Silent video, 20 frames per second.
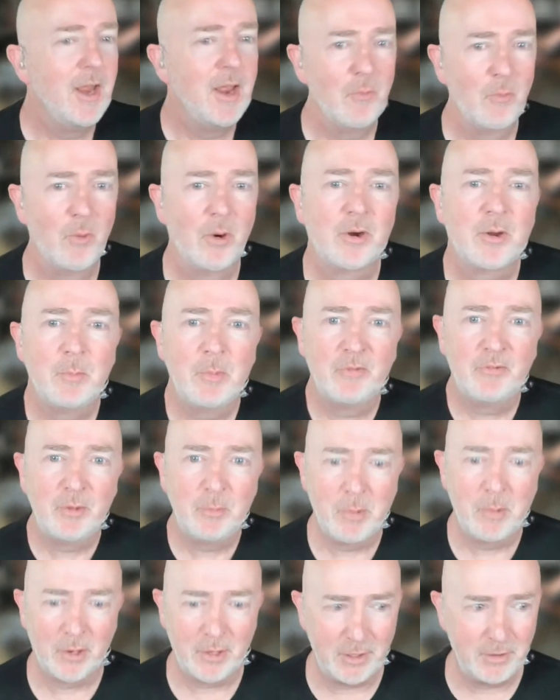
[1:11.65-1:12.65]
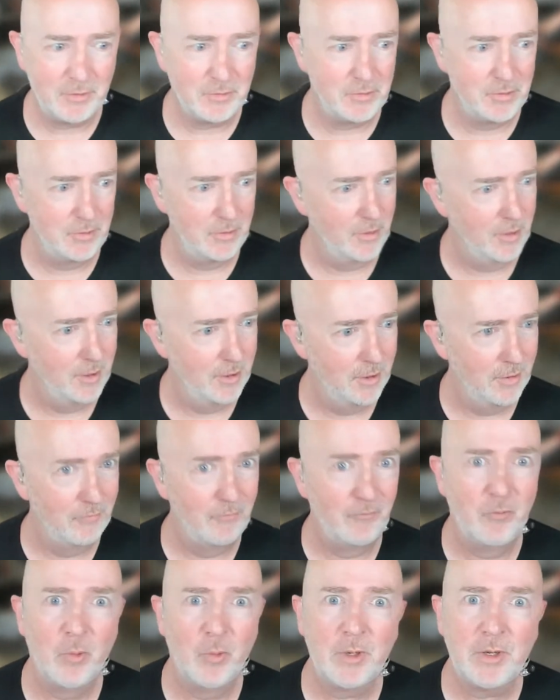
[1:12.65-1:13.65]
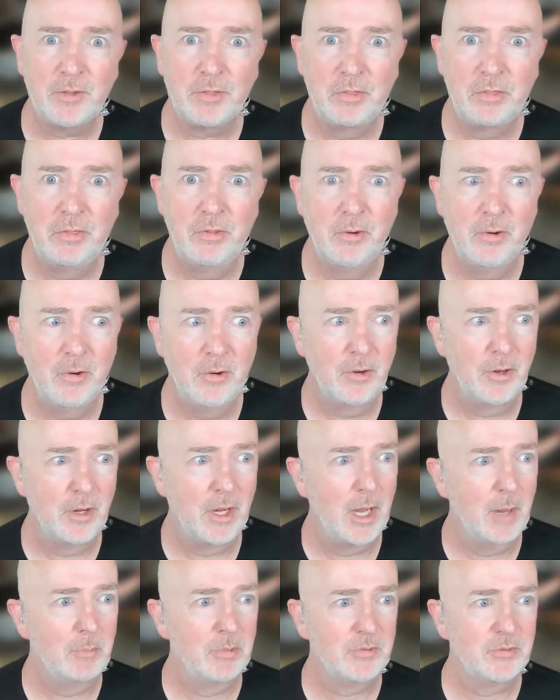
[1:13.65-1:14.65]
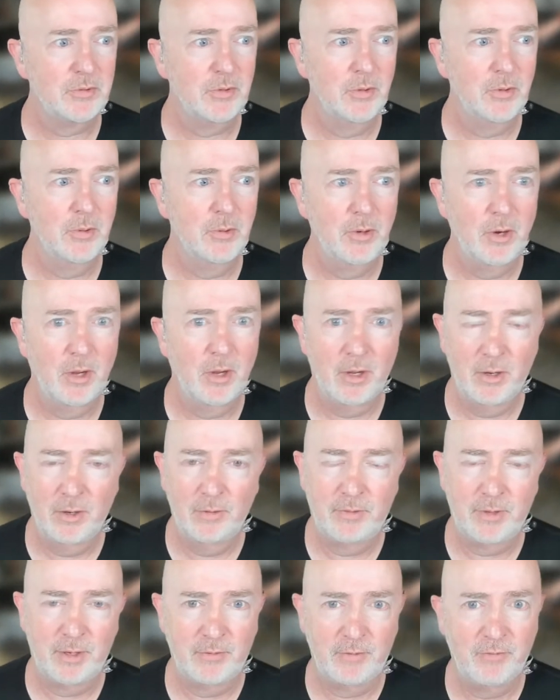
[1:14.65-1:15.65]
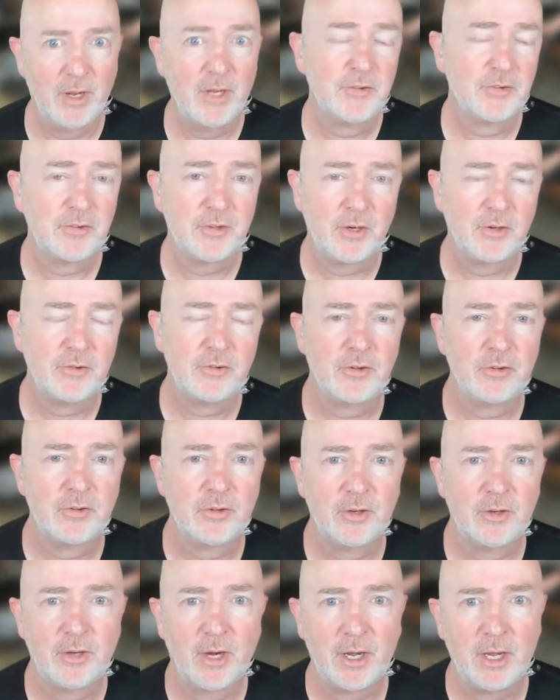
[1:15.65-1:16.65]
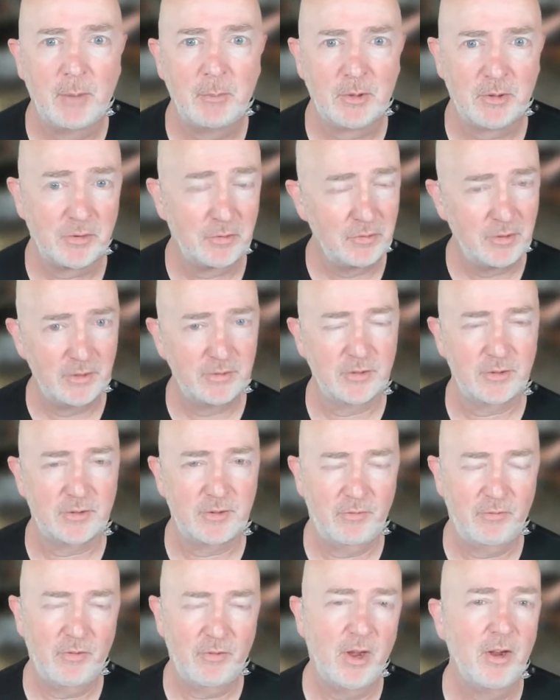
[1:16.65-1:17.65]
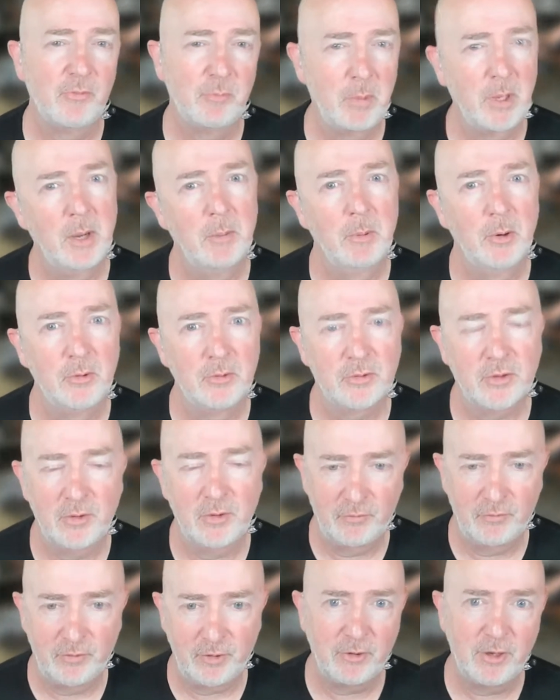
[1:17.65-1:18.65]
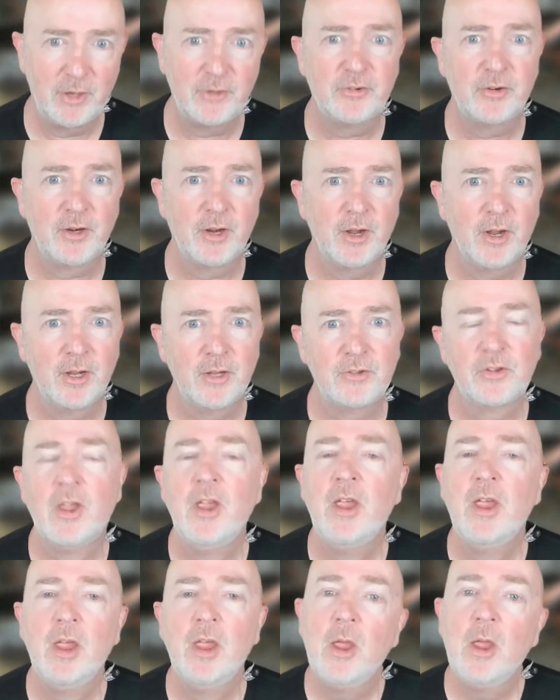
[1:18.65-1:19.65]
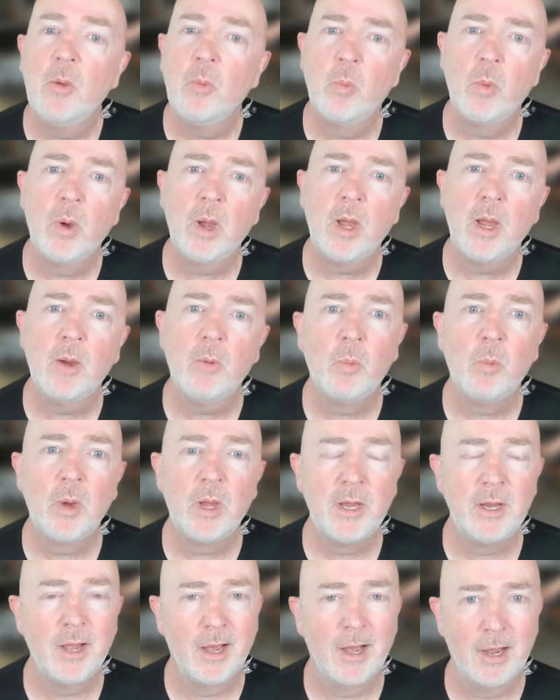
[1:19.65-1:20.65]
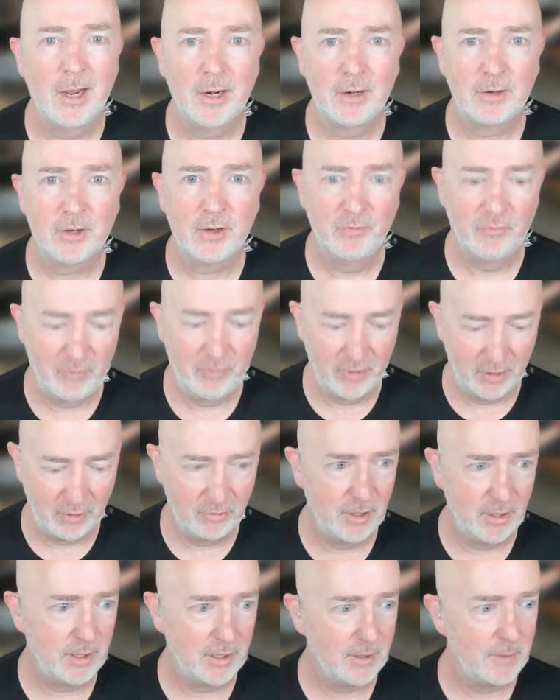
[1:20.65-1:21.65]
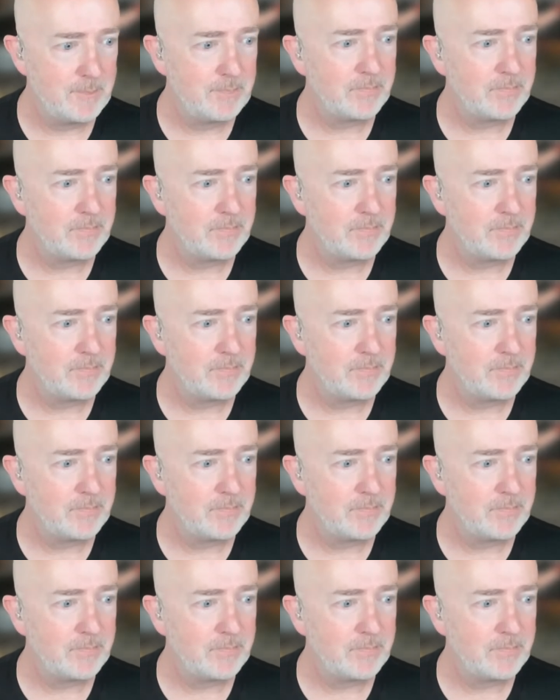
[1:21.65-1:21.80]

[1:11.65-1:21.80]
Welcome everybody to the 43rd episode of the Advanced Dungeons and Dynamics 365 Bare Bones Configuration Guides, where we are configuring